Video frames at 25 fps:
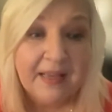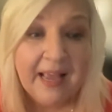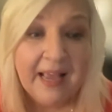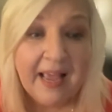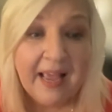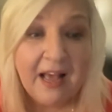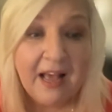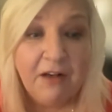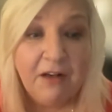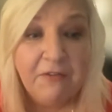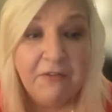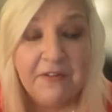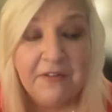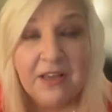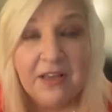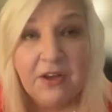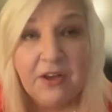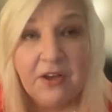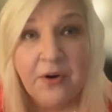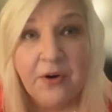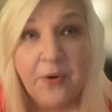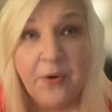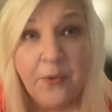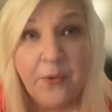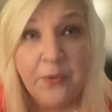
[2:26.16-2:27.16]
Alfie
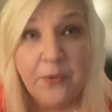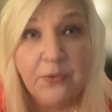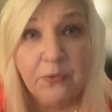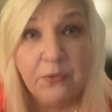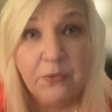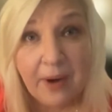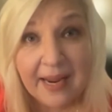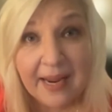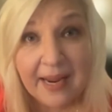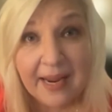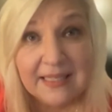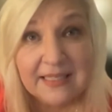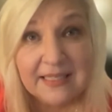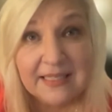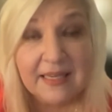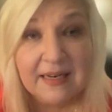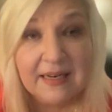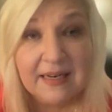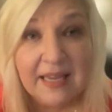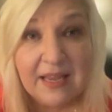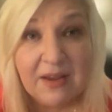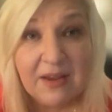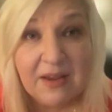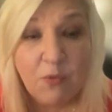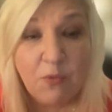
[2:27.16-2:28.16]
Kohn writes, and
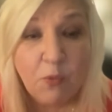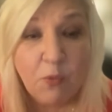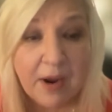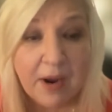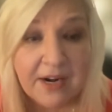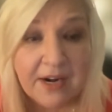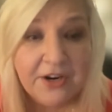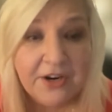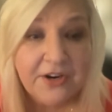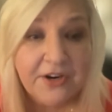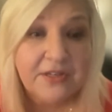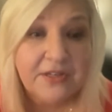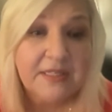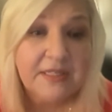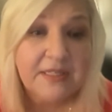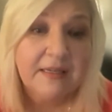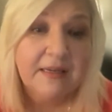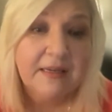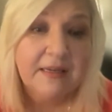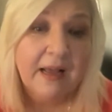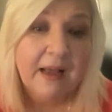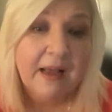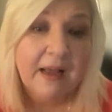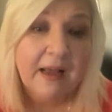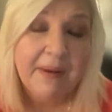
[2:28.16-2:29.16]
he wonders
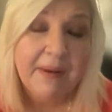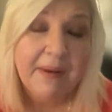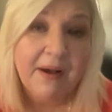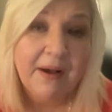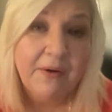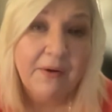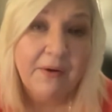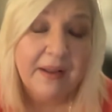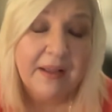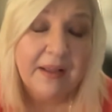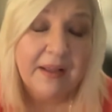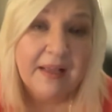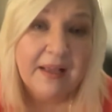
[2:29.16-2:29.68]
about